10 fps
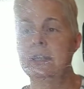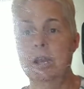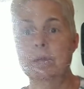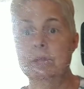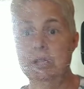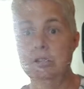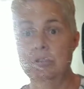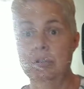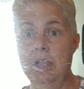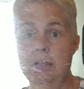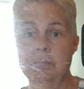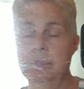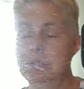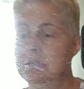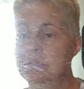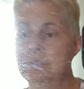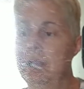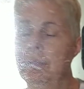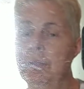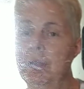you know, did it turn out? Because
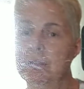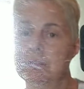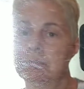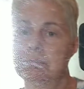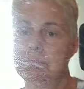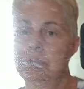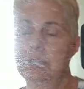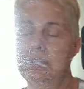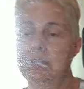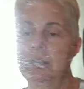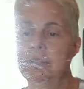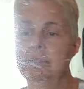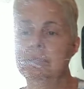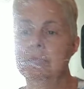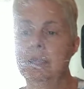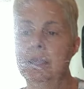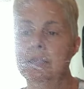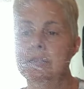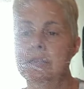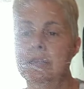I'm not really good
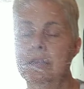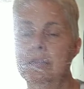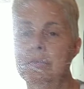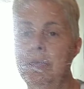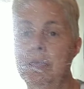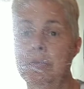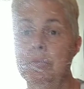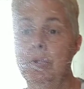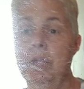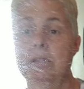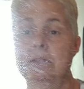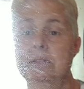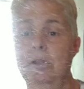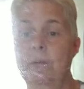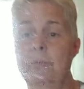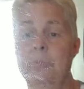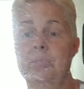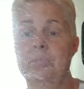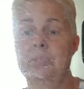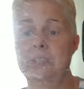at making bread, so
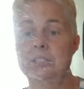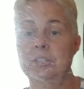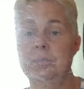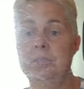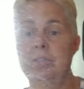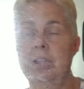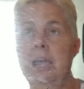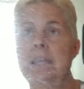this should be fun.